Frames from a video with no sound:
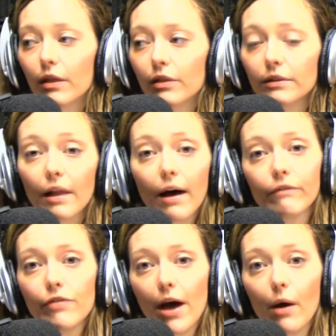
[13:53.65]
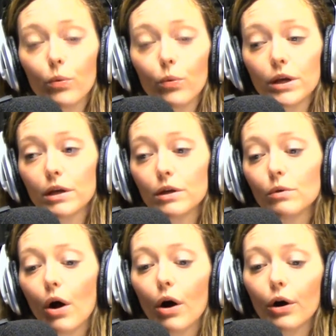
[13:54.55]
the love that we
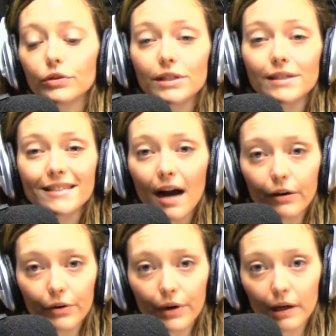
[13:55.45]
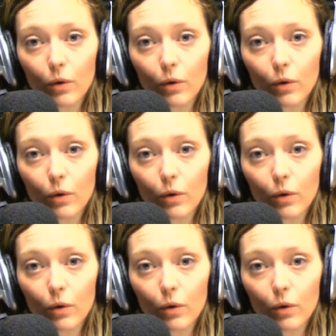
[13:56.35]
are desiring,